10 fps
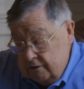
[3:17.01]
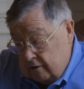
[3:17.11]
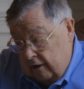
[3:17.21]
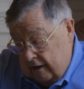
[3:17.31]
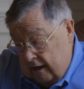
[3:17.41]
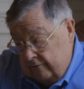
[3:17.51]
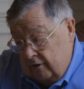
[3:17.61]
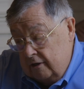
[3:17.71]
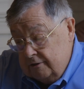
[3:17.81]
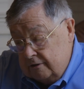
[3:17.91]
started out of
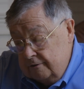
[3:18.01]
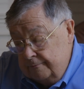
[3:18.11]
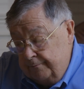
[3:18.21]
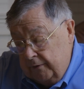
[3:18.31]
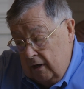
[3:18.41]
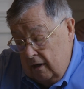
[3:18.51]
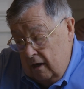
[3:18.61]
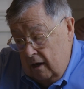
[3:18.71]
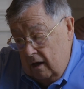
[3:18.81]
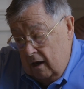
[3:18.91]
law school.
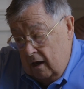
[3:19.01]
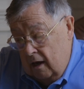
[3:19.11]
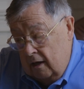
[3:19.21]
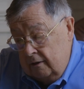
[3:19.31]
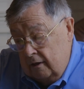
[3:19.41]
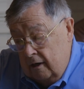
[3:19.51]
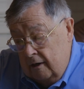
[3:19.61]
And